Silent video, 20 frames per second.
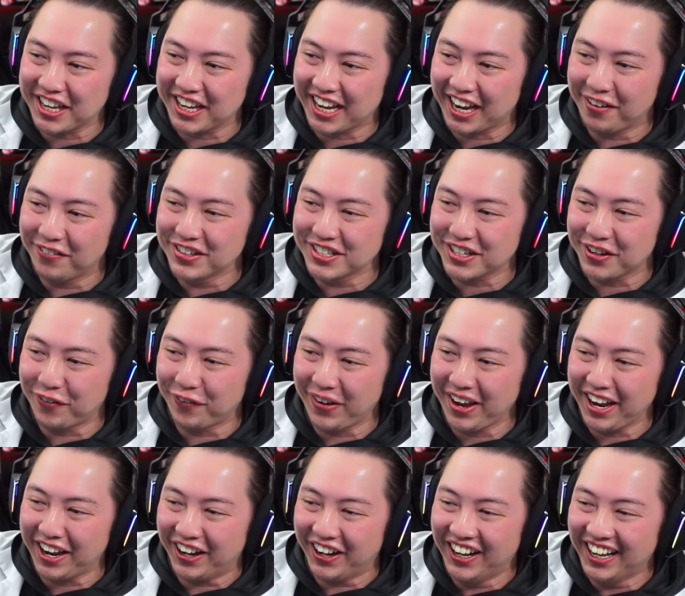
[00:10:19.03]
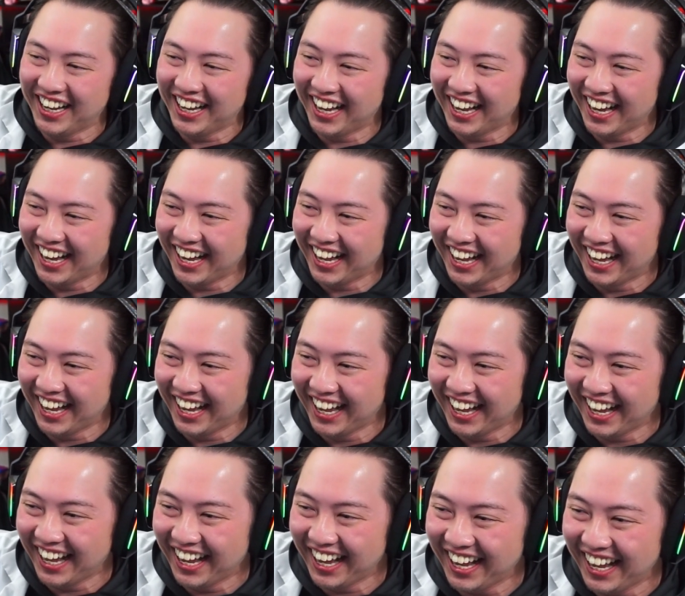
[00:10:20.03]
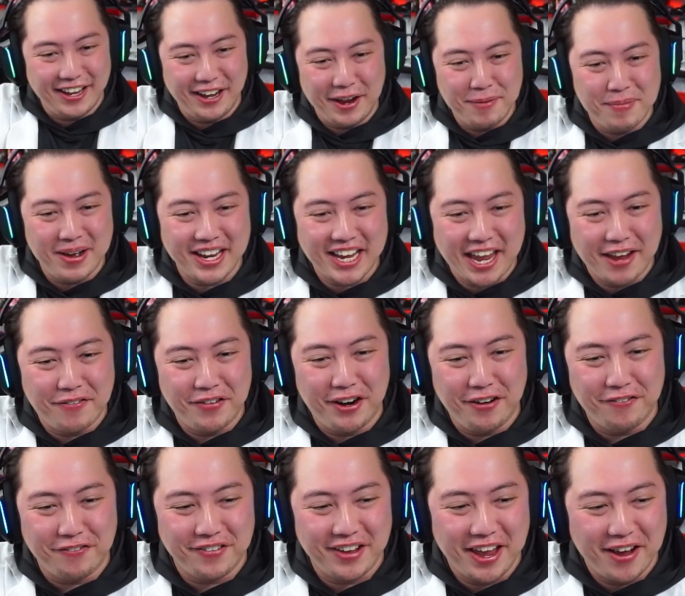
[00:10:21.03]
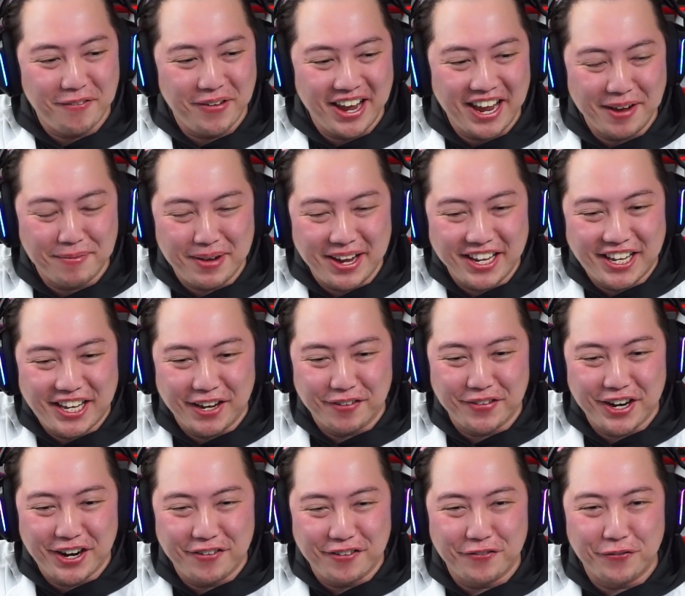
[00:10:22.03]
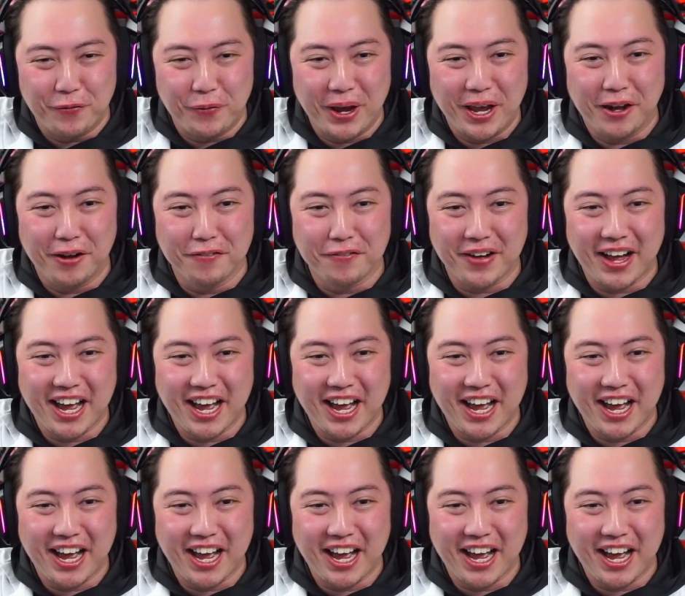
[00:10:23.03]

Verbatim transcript: think I was a whale? Am I giving off, wait, am I giving off whale